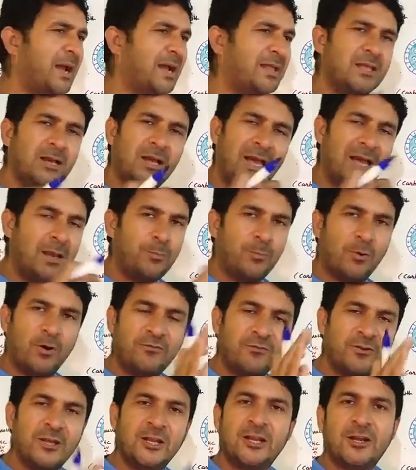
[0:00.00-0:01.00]
the help
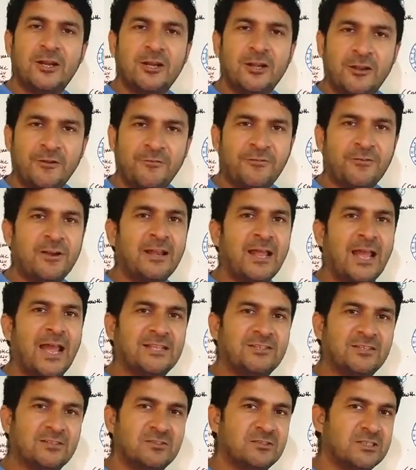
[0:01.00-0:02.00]
of different
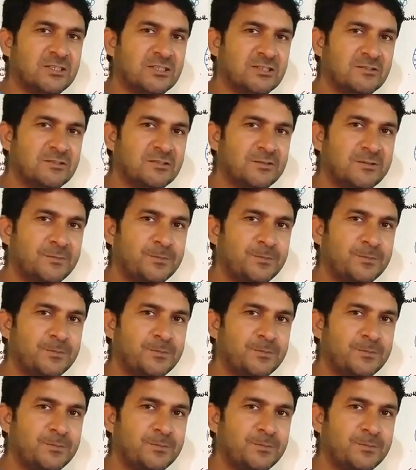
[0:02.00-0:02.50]
agencies.